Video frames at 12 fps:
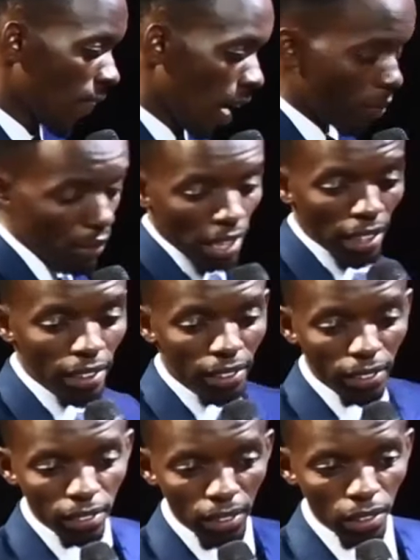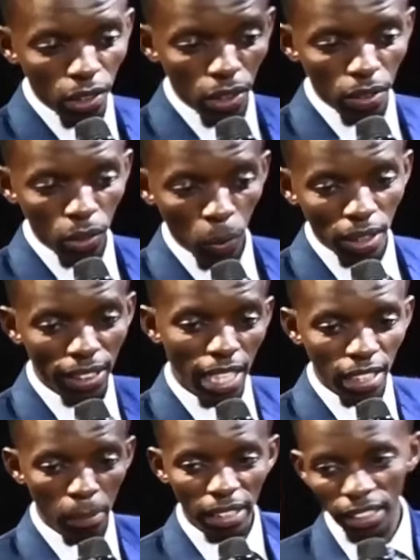I feel like you are
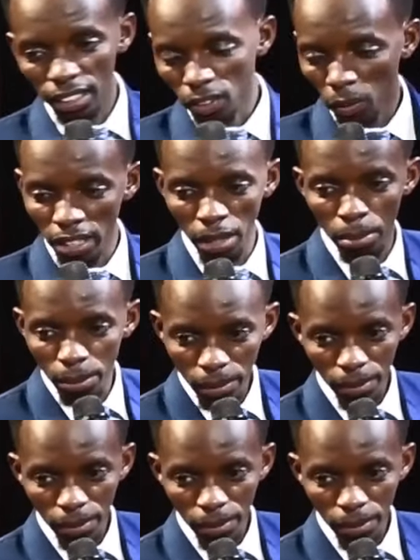saying the message is not deep.